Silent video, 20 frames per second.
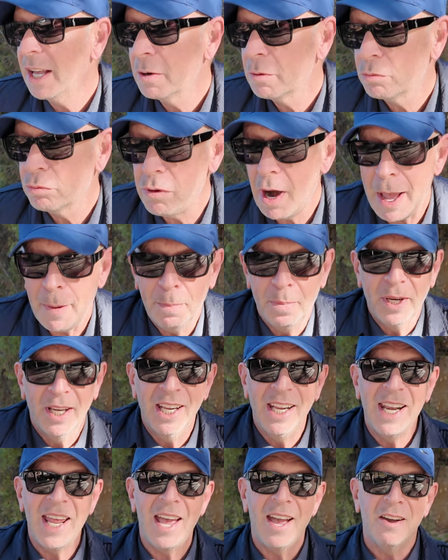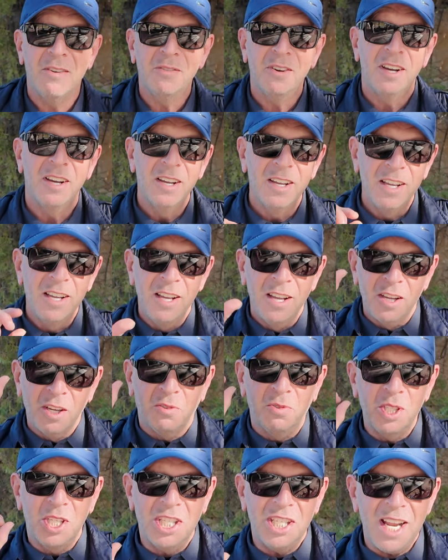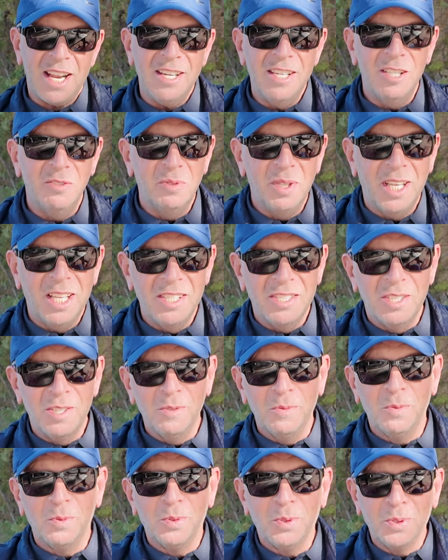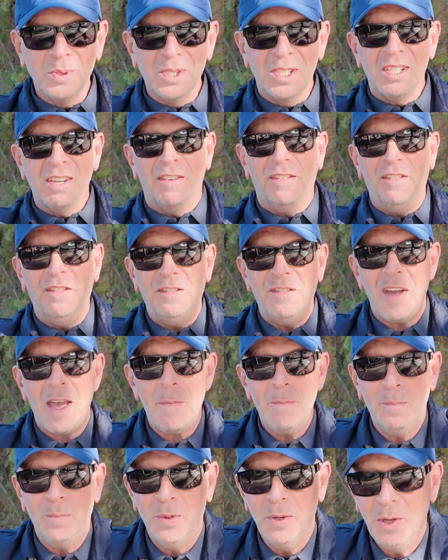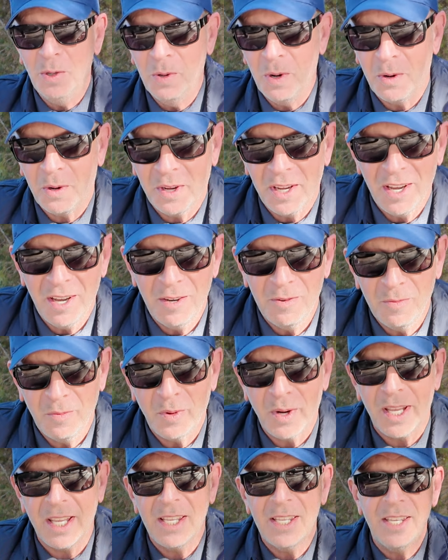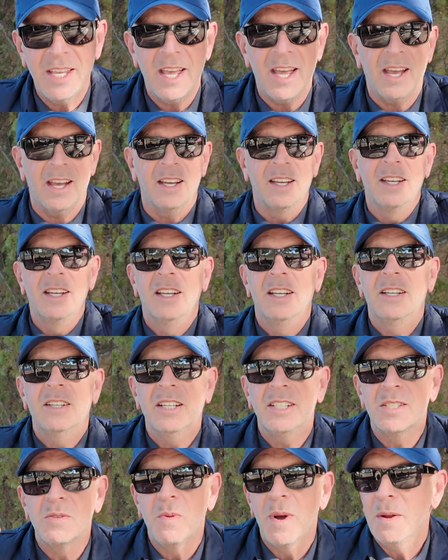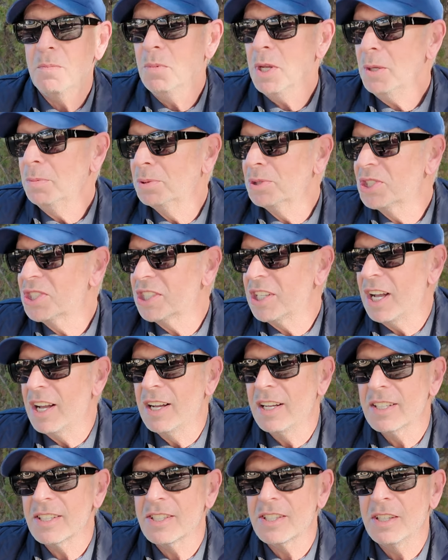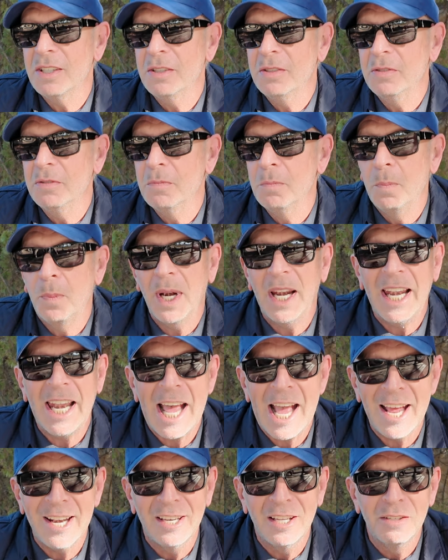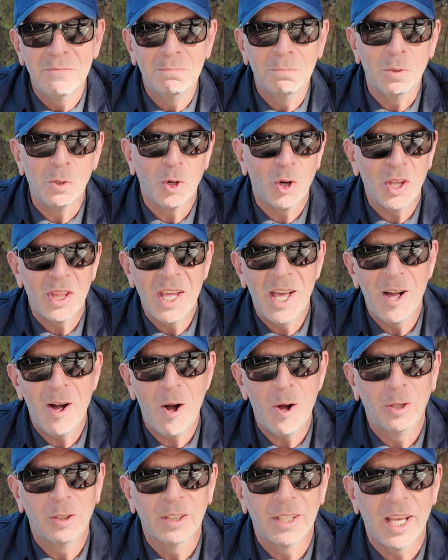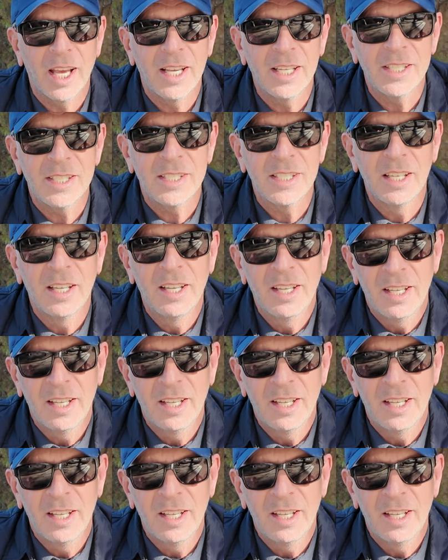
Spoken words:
Rapidly now crescendoing towards February, aren't we? Yeah. It's when people start to plan and book their holidays.